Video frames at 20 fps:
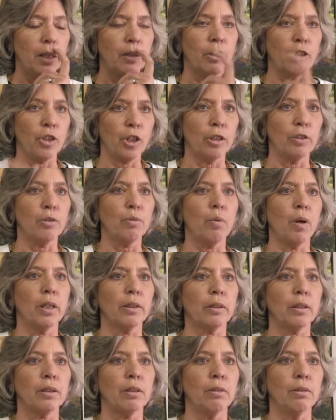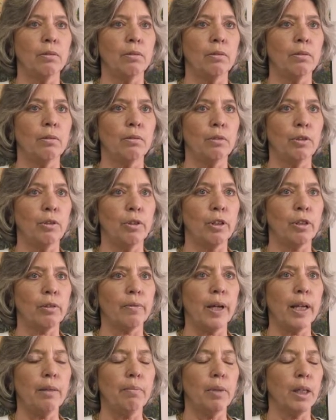"The judge wants to do your
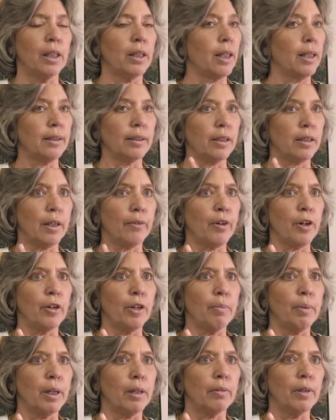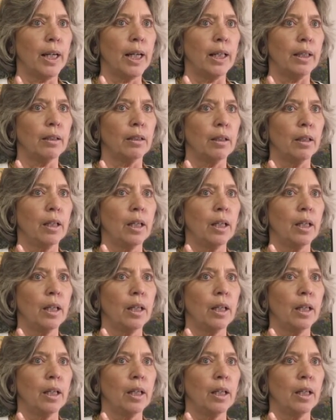arraignment." And I says, "I've already been arraigned."